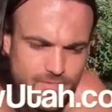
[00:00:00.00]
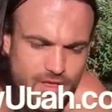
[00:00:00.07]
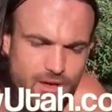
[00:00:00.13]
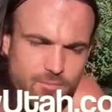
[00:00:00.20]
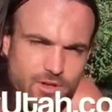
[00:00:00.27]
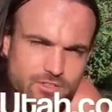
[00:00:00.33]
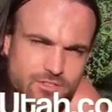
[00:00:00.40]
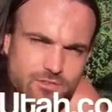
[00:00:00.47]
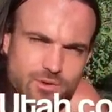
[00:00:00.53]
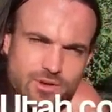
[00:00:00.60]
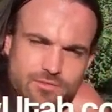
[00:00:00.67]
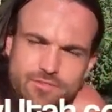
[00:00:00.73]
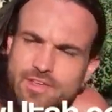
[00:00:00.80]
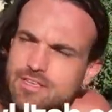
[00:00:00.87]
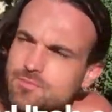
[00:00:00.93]
I'm also
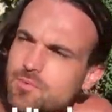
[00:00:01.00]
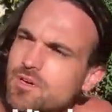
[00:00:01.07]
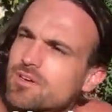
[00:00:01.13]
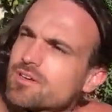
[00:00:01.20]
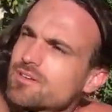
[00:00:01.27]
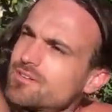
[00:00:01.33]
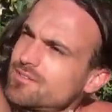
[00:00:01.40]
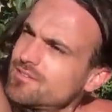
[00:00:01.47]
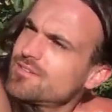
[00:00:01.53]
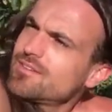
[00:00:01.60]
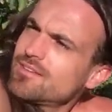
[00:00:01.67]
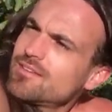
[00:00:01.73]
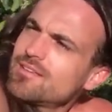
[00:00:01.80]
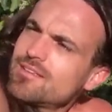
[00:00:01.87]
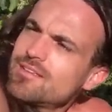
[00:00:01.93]
on Facebook, uh
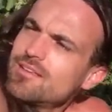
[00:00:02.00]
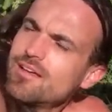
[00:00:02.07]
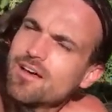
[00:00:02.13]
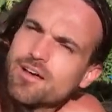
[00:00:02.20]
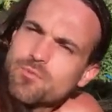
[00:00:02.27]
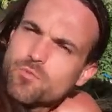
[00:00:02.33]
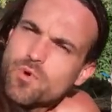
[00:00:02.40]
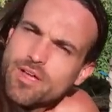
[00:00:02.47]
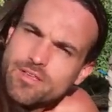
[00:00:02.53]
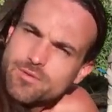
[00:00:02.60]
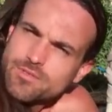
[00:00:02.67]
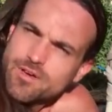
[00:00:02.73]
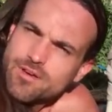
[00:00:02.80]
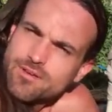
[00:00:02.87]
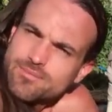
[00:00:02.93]
-huh. um,
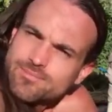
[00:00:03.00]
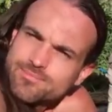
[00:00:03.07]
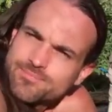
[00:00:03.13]
RyUtah.